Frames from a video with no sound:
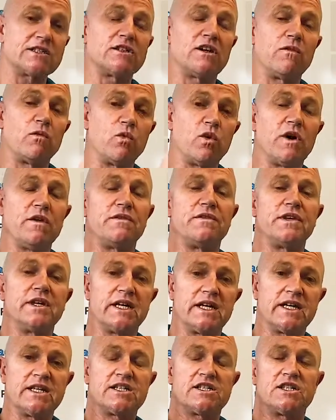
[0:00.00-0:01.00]
of what
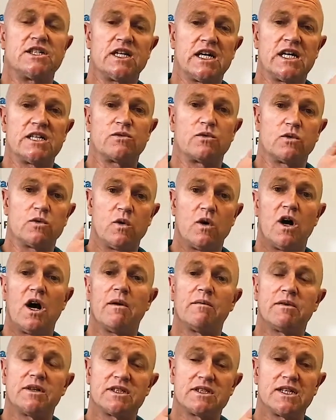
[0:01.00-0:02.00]
the STA's
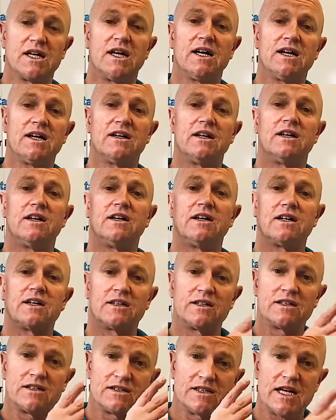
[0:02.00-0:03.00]
requirements are,
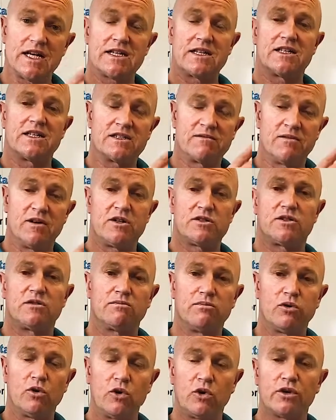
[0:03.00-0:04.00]
because that is most
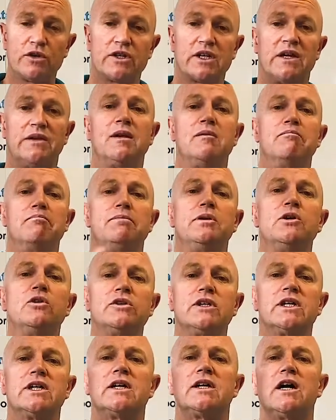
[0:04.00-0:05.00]
important, and then
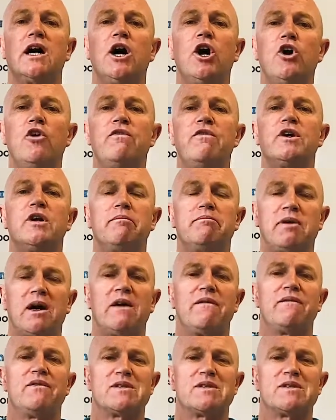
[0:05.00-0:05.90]
building over and above the